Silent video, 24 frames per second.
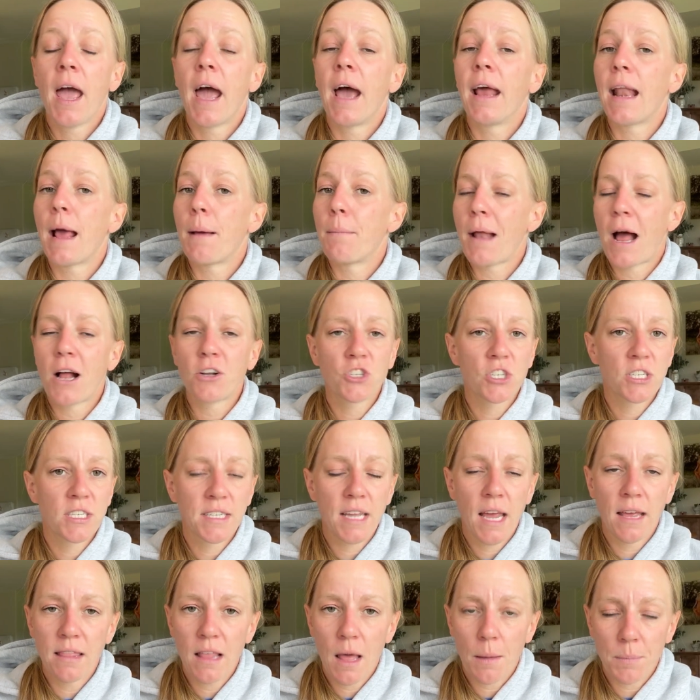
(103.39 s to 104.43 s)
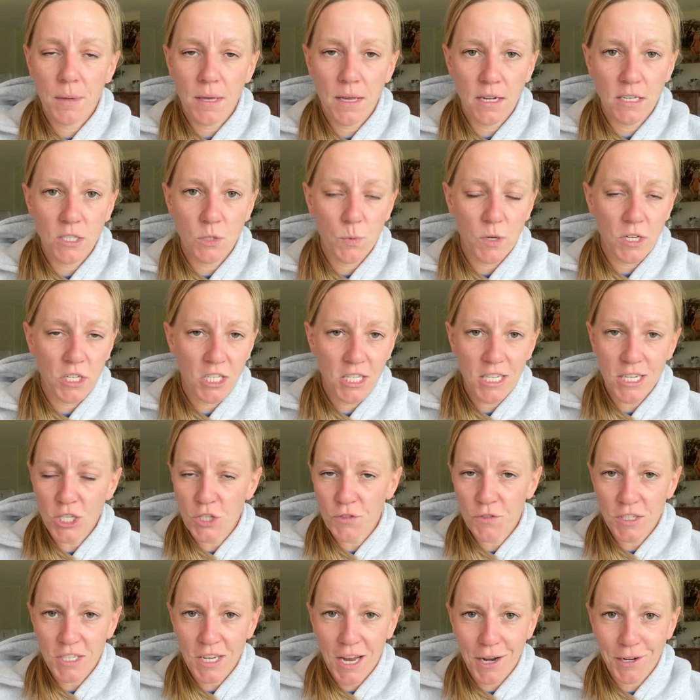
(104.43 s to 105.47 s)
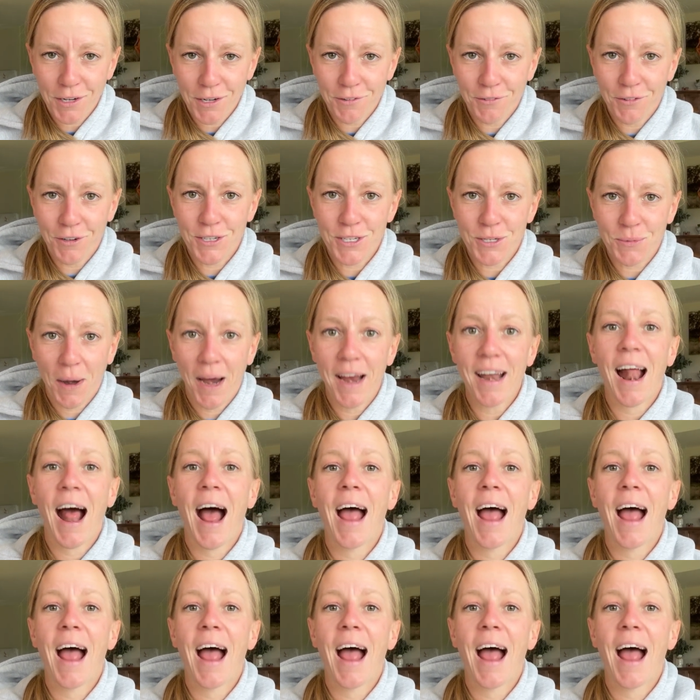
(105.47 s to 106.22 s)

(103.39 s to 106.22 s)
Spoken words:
And I'm not just saying that because we teach photographers, right?